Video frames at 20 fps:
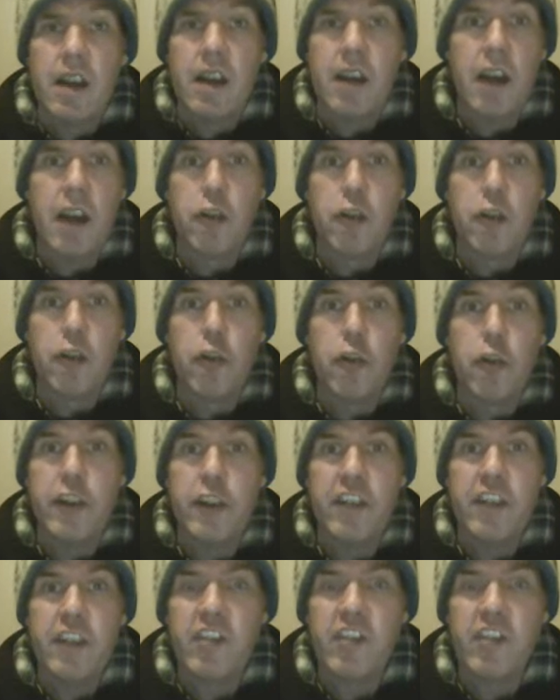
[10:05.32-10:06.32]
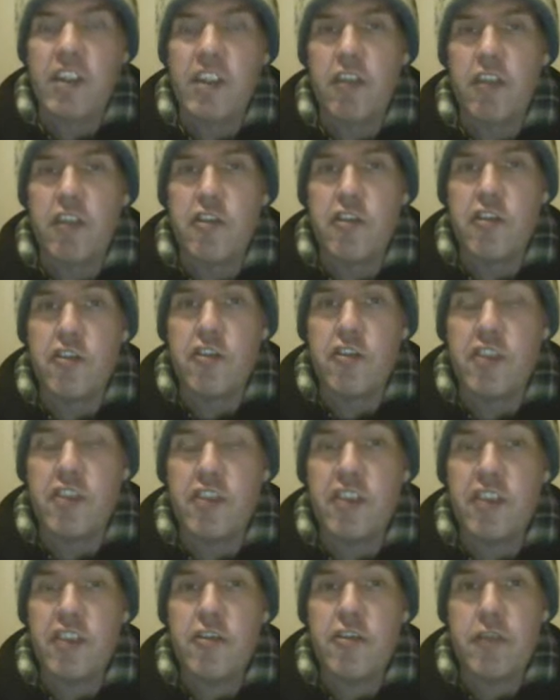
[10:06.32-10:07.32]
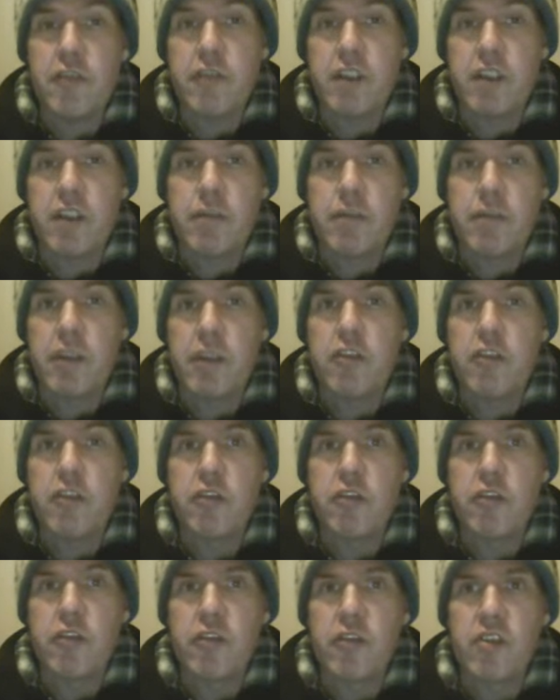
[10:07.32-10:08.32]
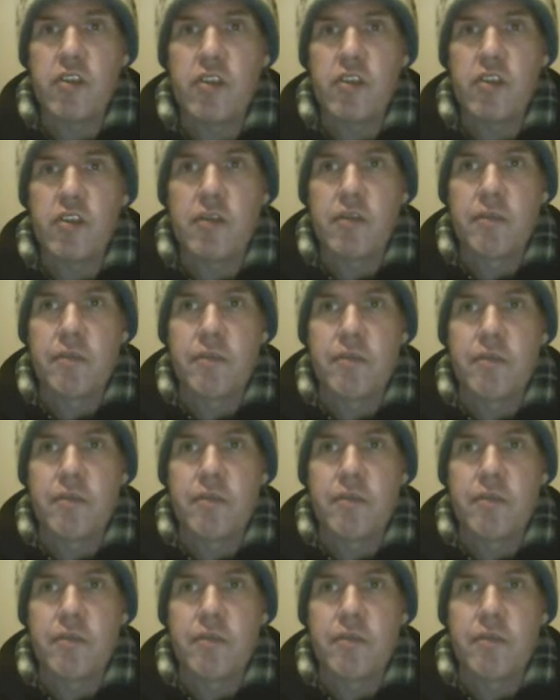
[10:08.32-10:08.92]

our lawyers and the judiciary, because